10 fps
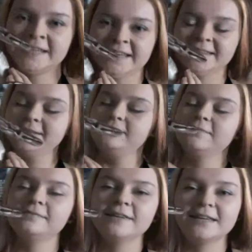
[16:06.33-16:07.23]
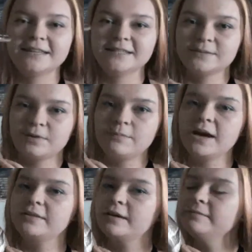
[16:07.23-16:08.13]
Stanley. He is a ball
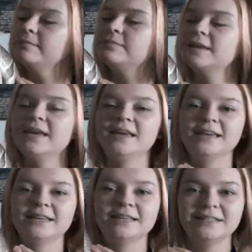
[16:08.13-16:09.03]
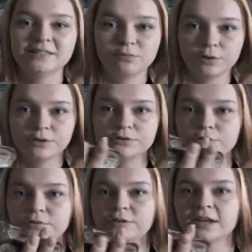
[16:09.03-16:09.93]
python. He's 4 years
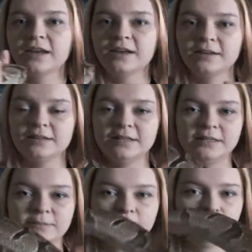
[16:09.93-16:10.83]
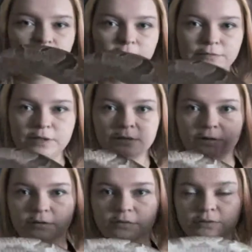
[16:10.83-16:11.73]
old and he's about 4 feet
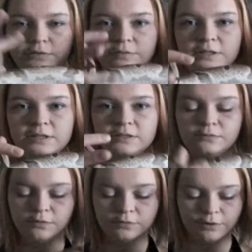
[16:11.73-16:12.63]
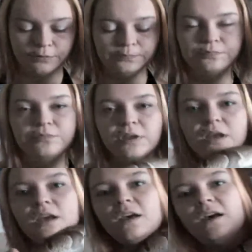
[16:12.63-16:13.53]
long, so he's full grown.
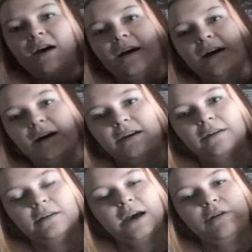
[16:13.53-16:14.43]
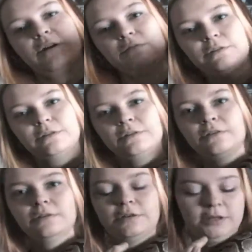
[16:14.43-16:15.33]

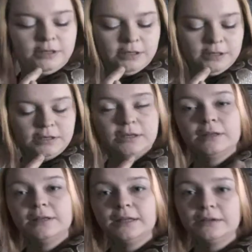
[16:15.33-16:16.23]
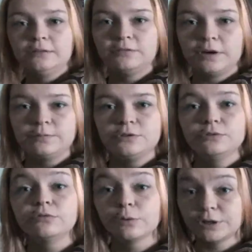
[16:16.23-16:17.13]
However, he could live up
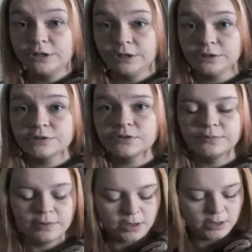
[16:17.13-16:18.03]
to 40 years.